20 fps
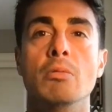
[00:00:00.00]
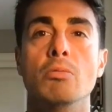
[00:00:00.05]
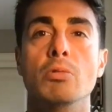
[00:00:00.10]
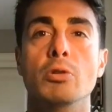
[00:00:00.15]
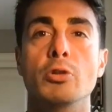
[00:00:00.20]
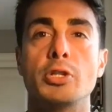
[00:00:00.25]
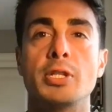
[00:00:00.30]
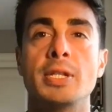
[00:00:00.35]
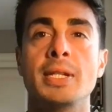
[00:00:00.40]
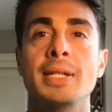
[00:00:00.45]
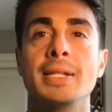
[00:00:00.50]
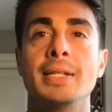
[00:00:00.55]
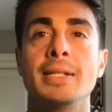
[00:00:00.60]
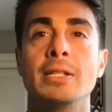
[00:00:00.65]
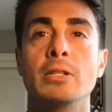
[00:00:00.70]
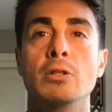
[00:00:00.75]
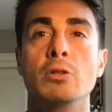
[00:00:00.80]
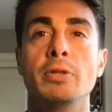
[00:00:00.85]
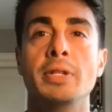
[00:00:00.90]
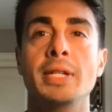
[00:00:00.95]
will she
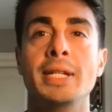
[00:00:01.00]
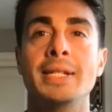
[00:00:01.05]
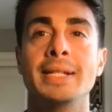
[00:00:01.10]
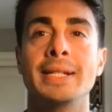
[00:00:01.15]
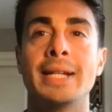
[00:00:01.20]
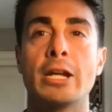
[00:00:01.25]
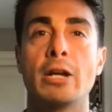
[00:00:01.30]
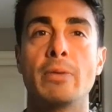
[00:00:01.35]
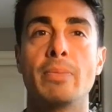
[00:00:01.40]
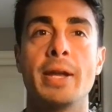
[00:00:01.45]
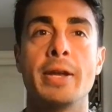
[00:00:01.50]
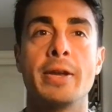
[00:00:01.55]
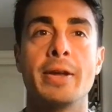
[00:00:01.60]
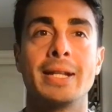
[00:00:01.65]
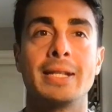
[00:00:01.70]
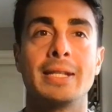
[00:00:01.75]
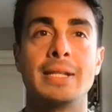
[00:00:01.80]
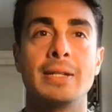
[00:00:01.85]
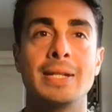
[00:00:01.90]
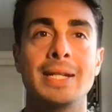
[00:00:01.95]
still need to get up at
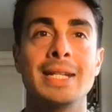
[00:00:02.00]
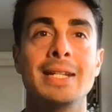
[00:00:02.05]
night to